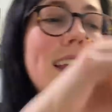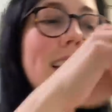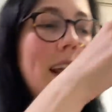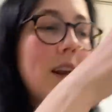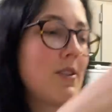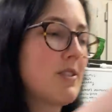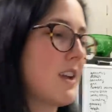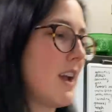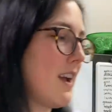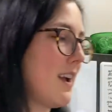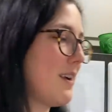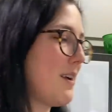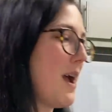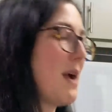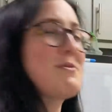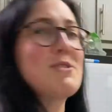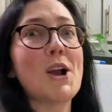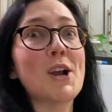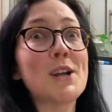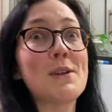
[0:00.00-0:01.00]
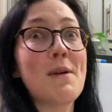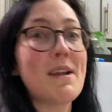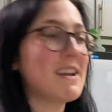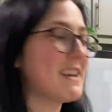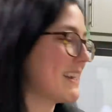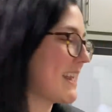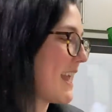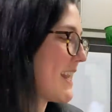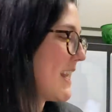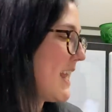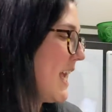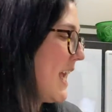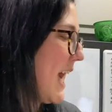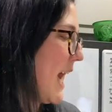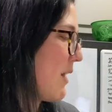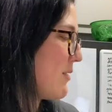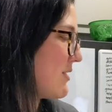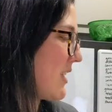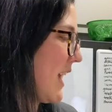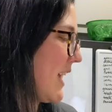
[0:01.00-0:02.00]
and I'm talking about it again.
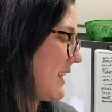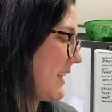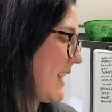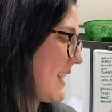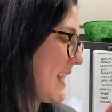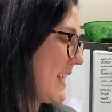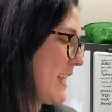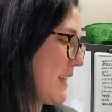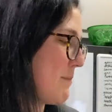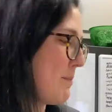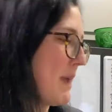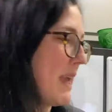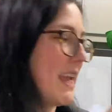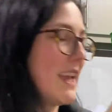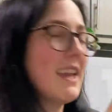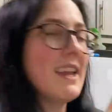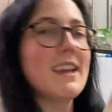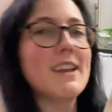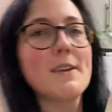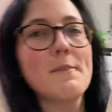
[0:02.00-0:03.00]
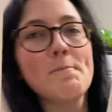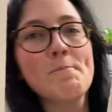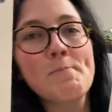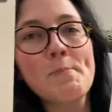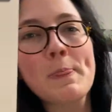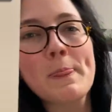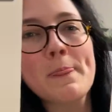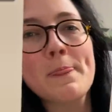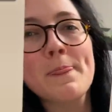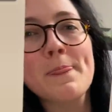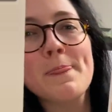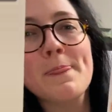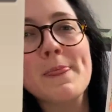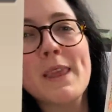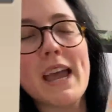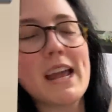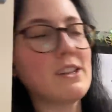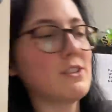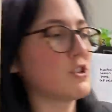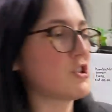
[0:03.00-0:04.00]
I was highlighting in pink
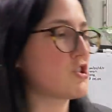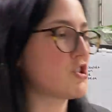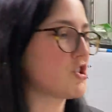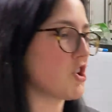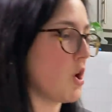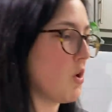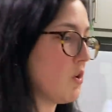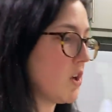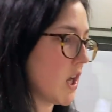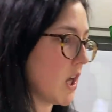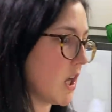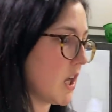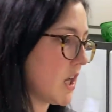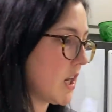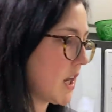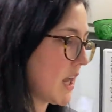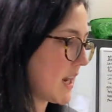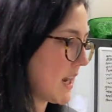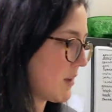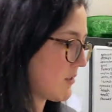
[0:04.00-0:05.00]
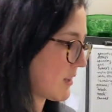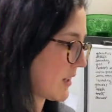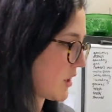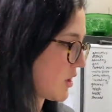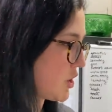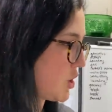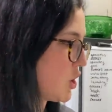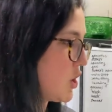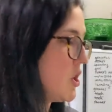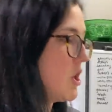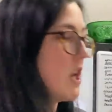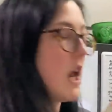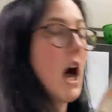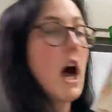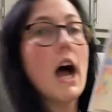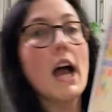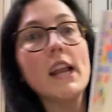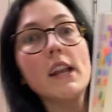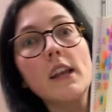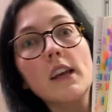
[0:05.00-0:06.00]
and it looked so good. And I was like, could
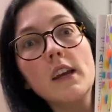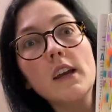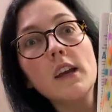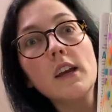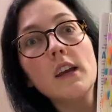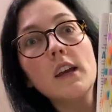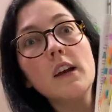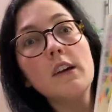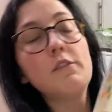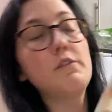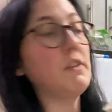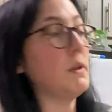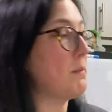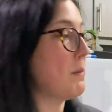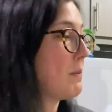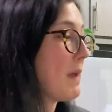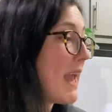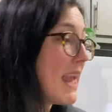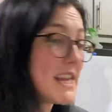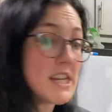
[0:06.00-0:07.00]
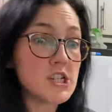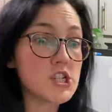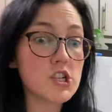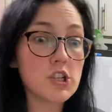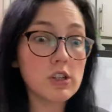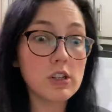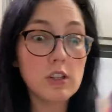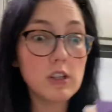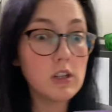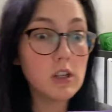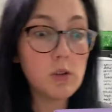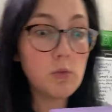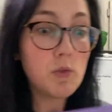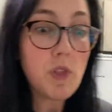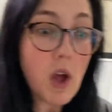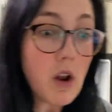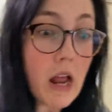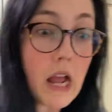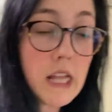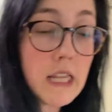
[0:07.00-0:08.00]
not flip a page
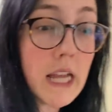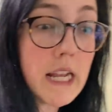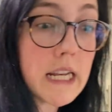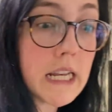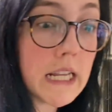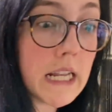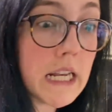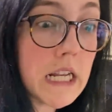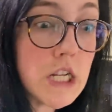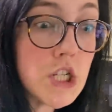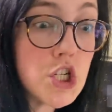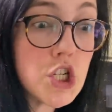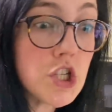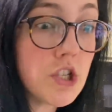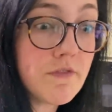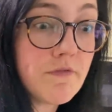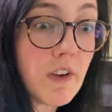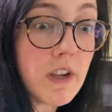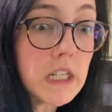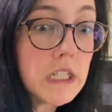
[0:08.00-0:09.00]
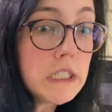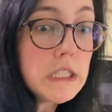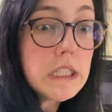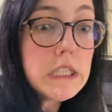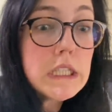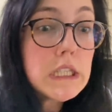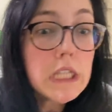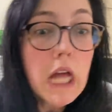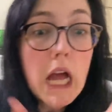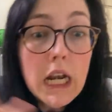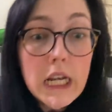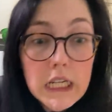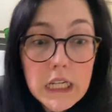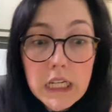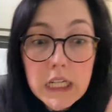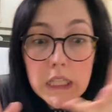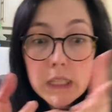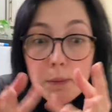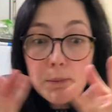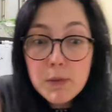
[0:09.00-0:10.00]
without highlighting in it. It's just fucking
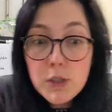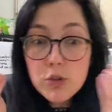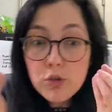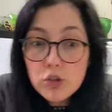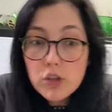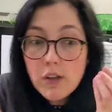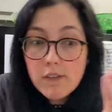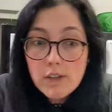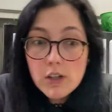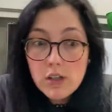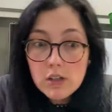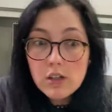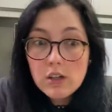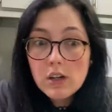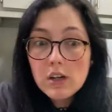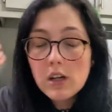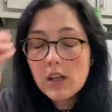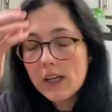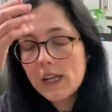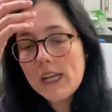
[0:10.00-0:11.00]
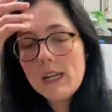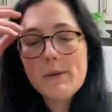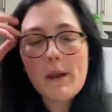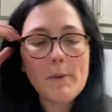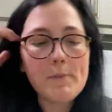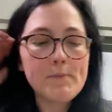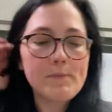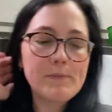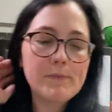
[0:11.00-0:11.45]
stunning. It's beautiful. Anyway,